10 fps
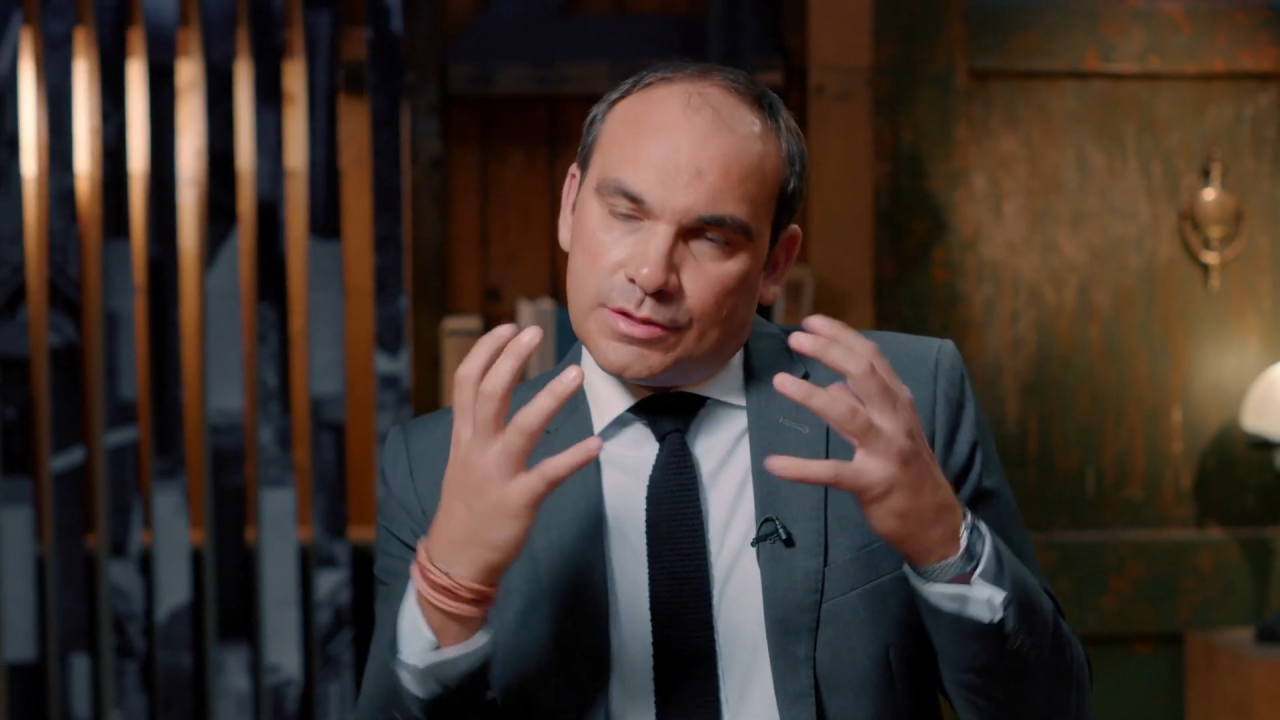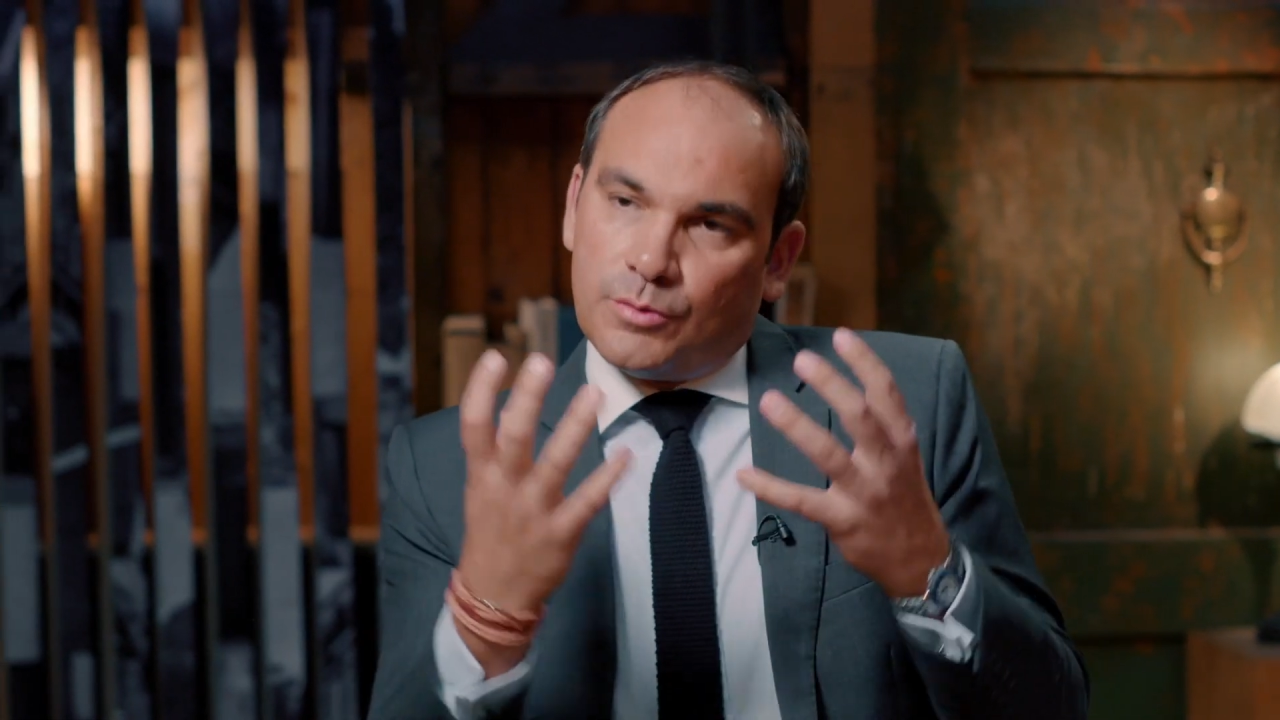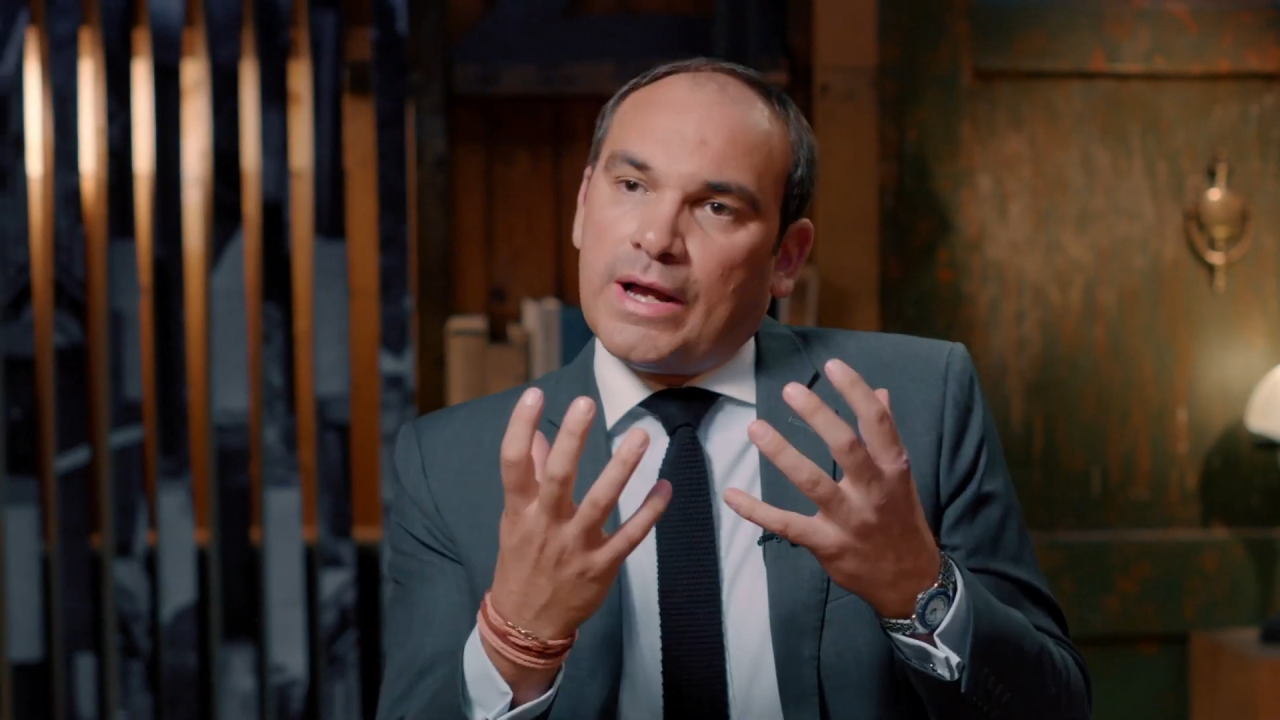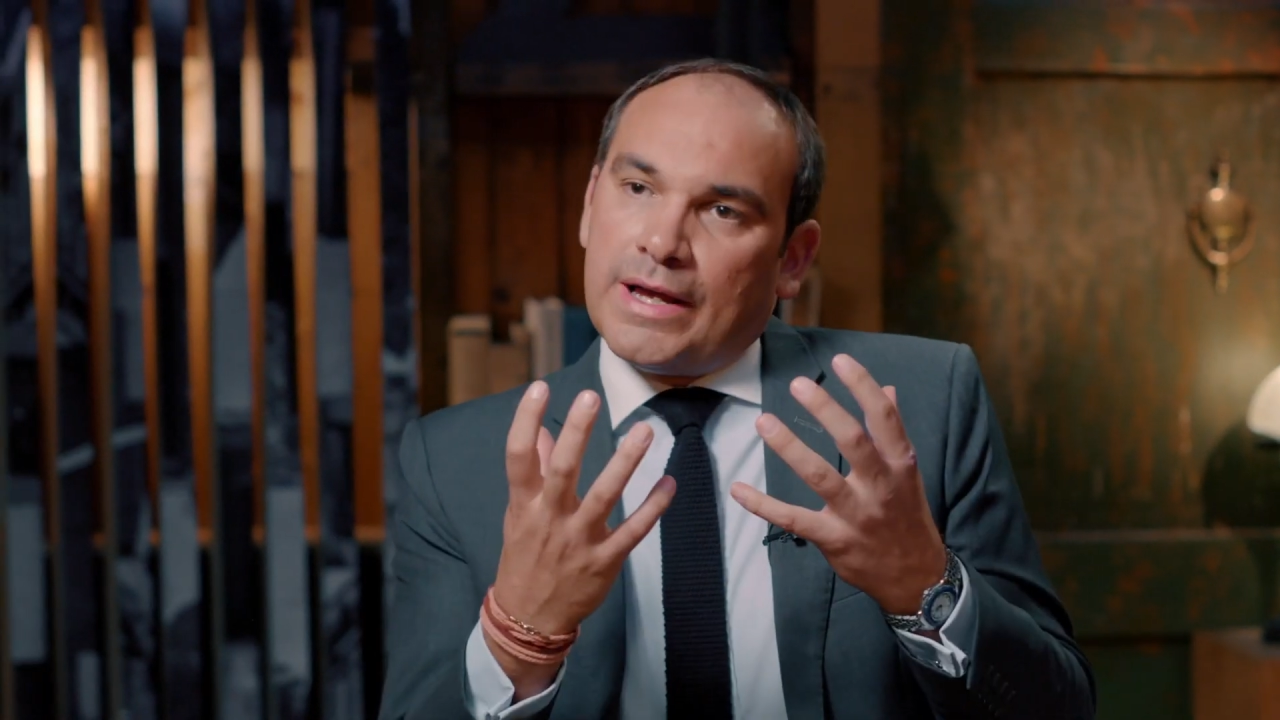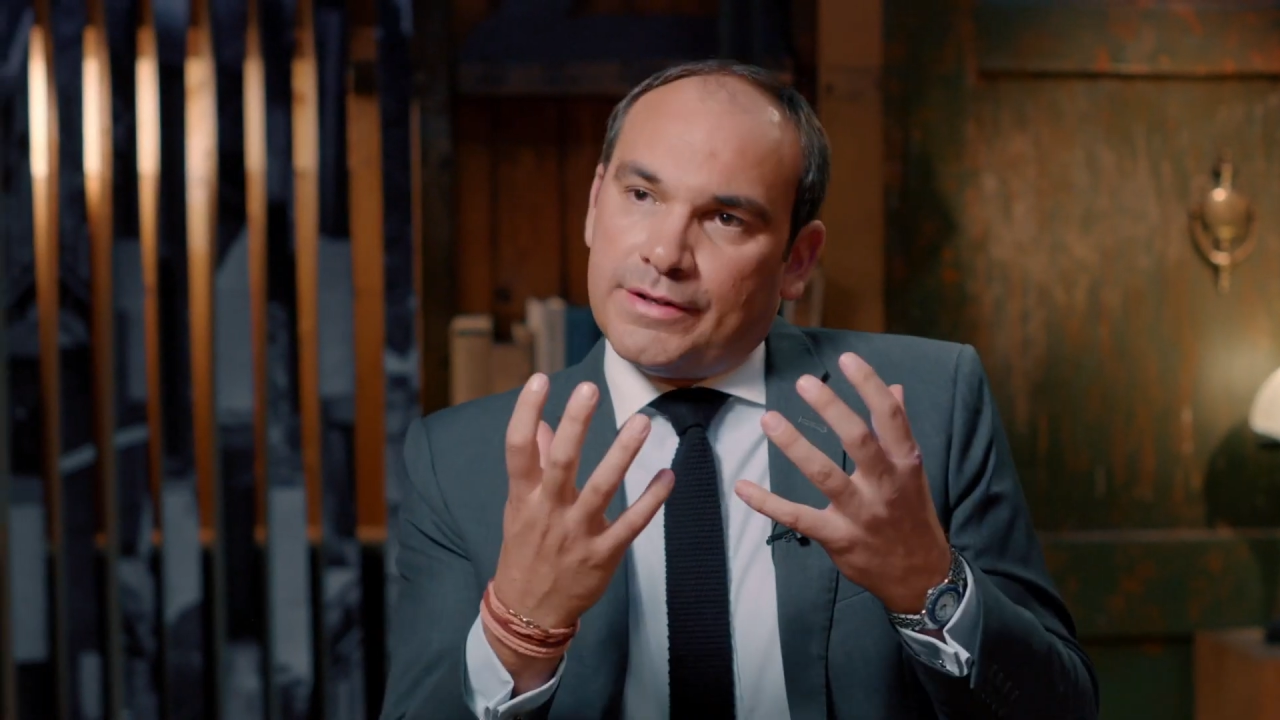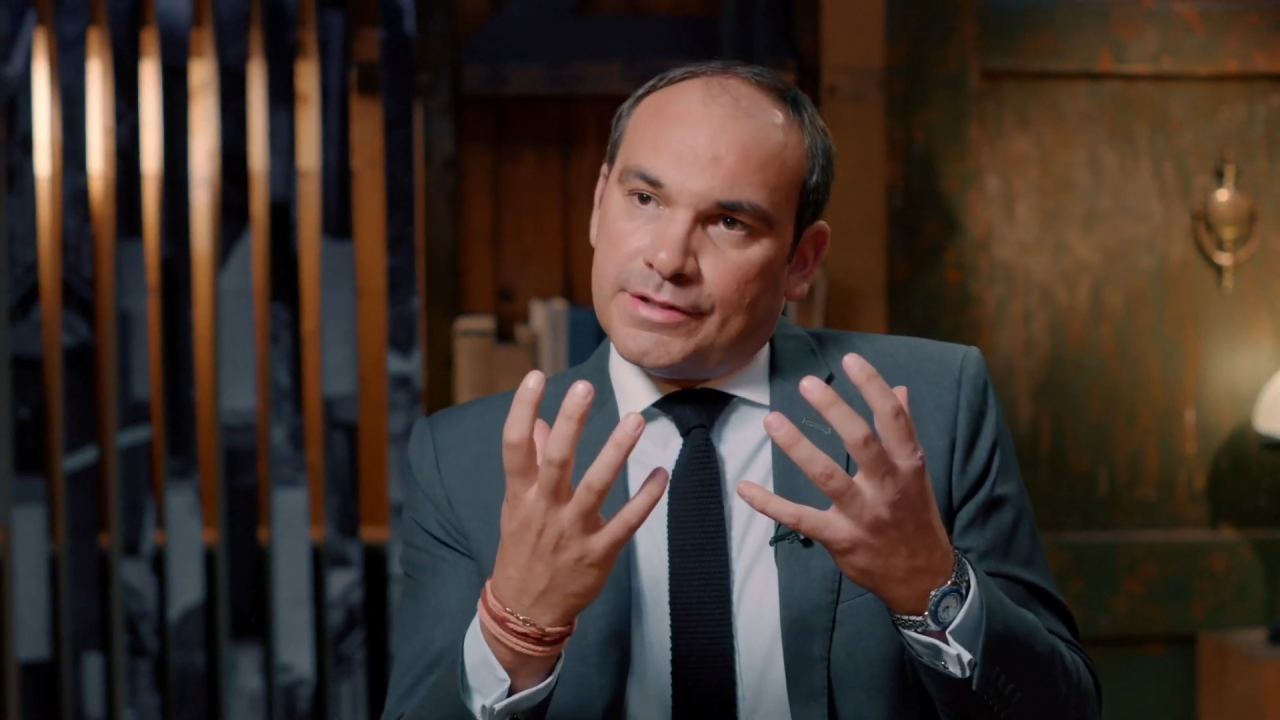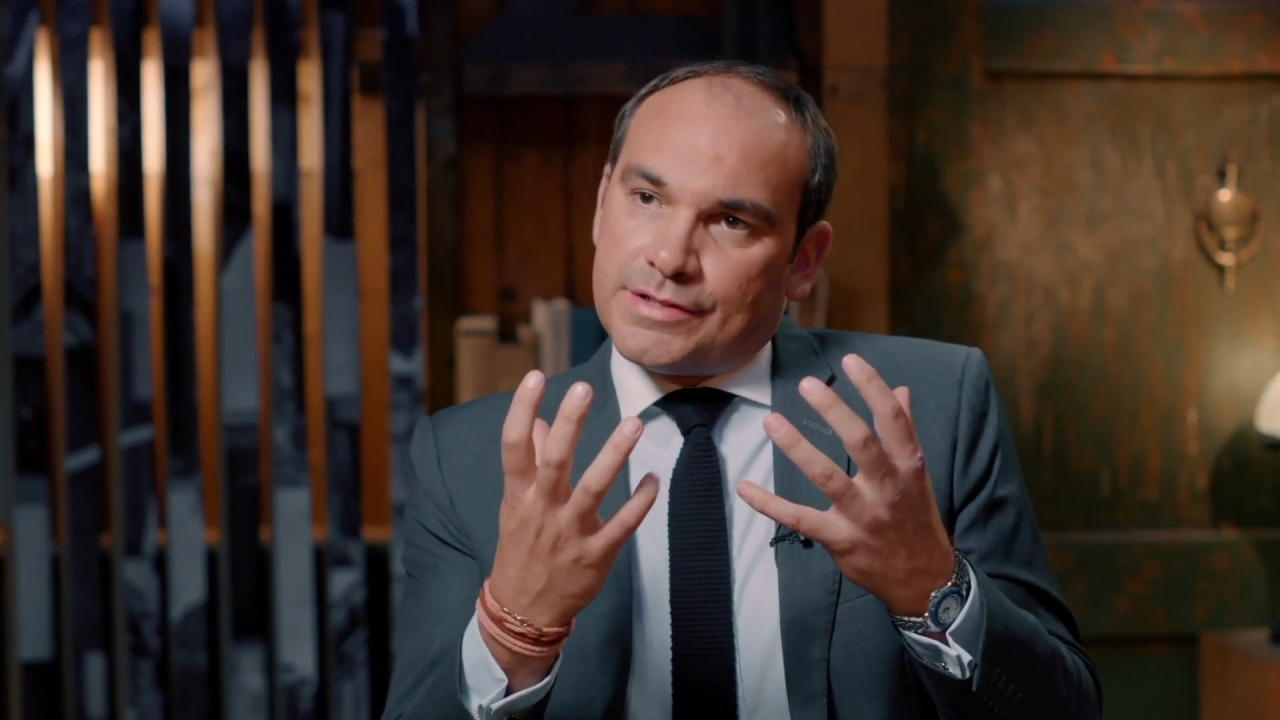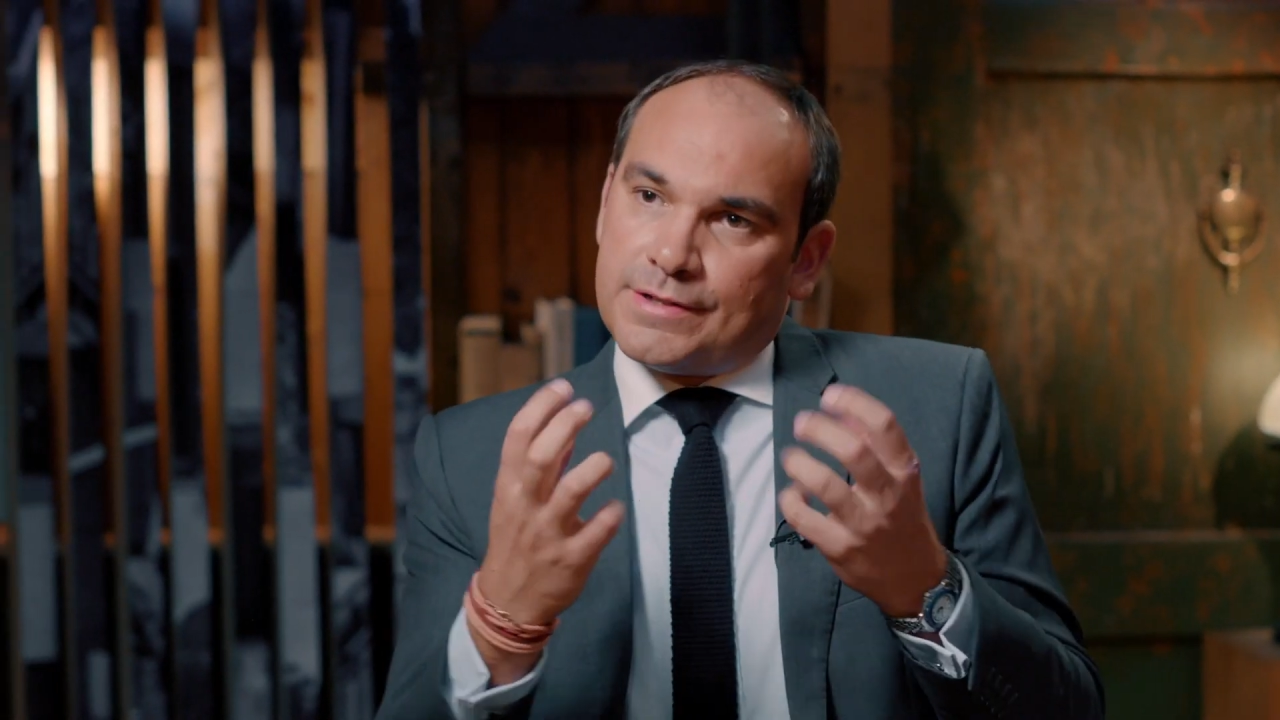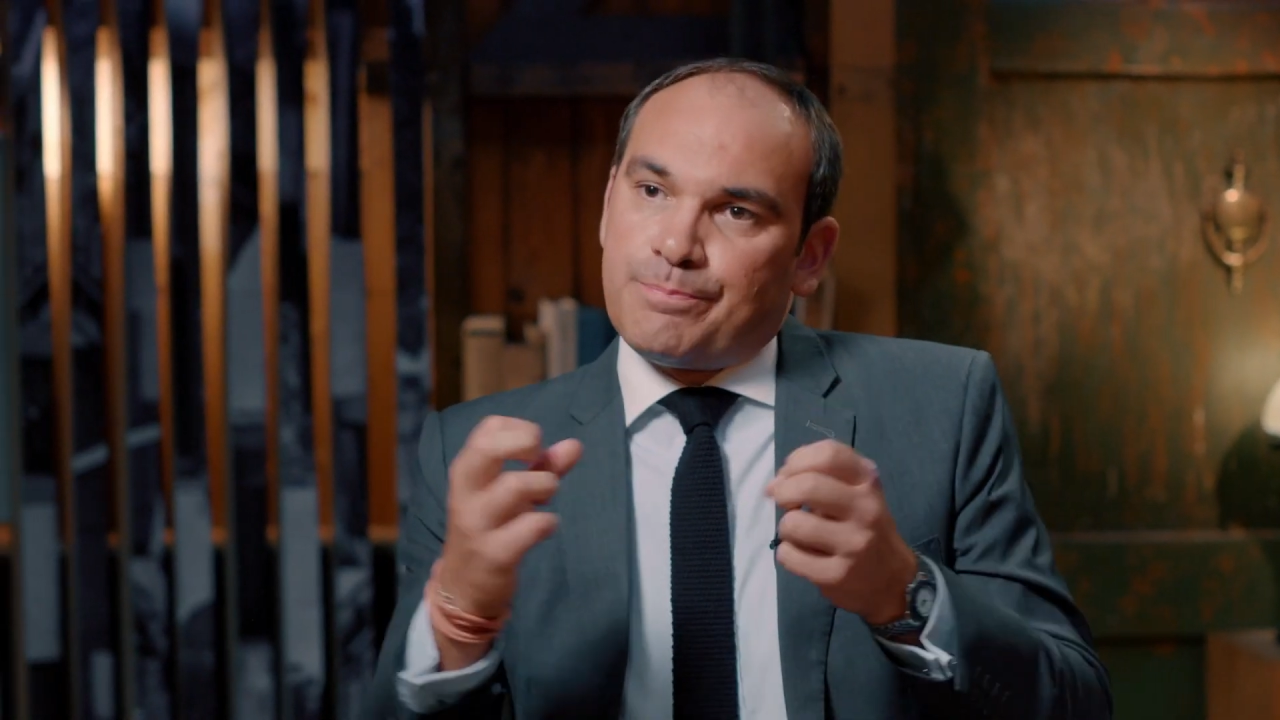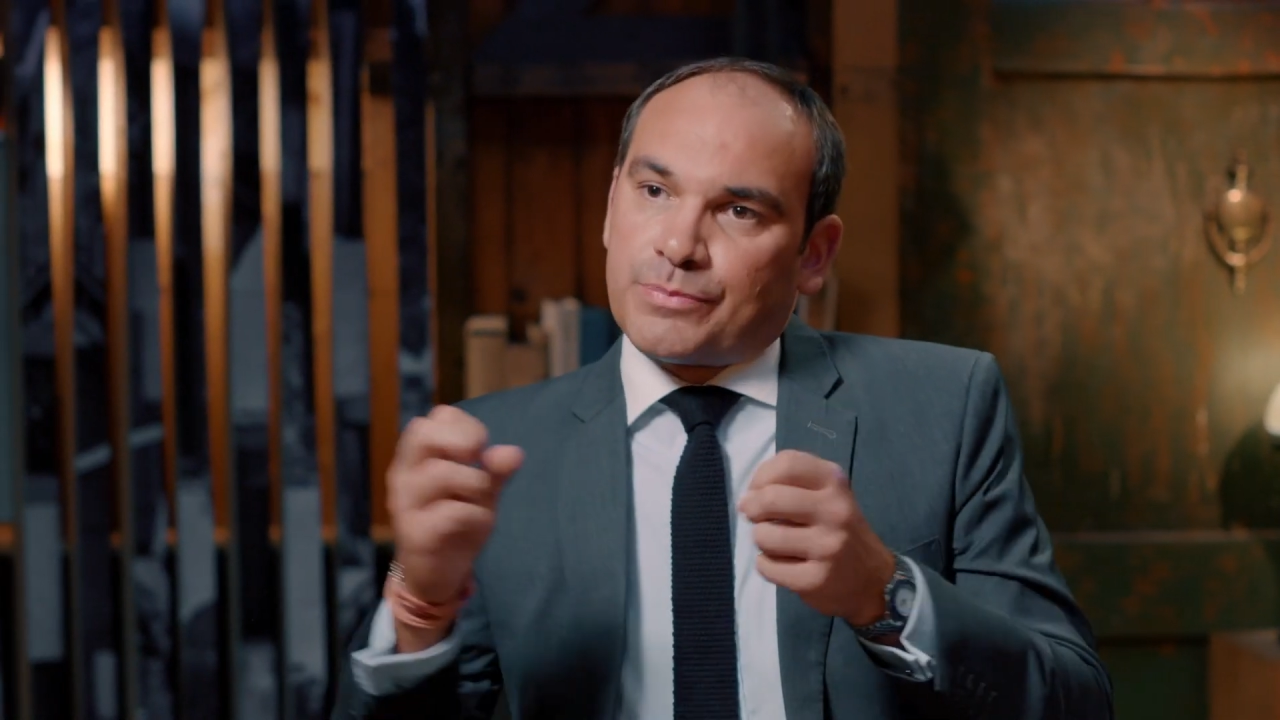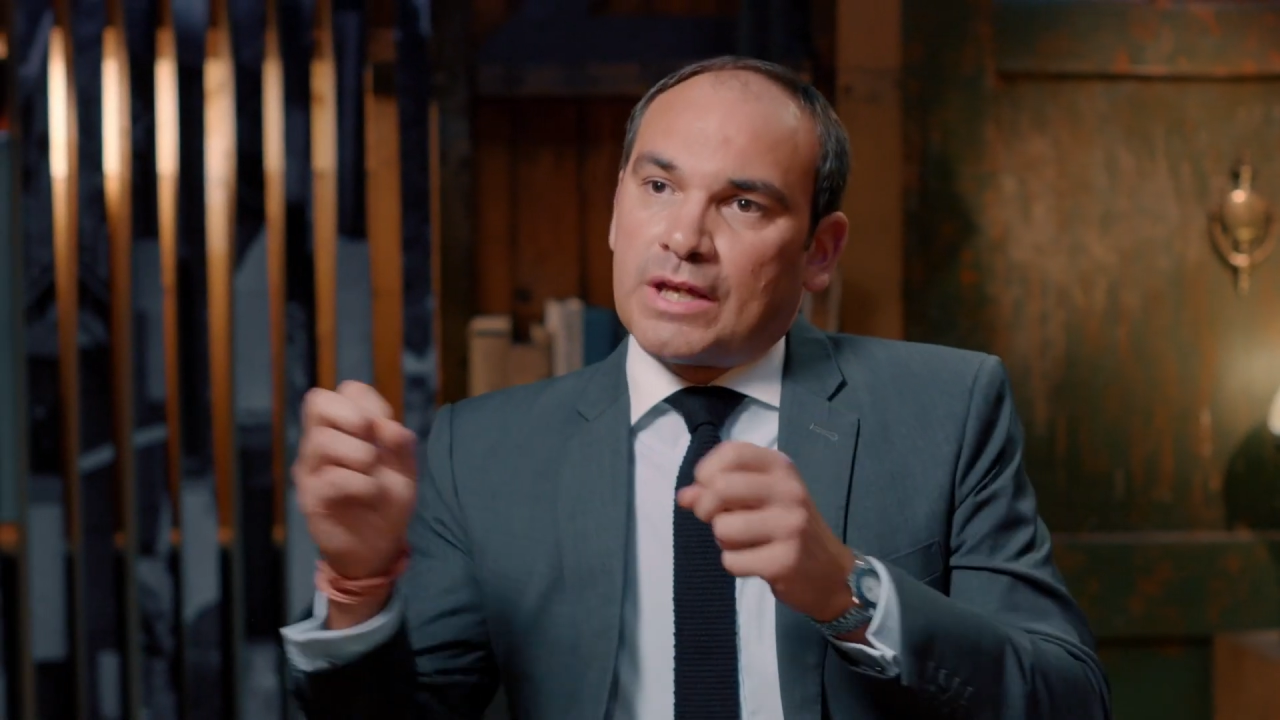awareness and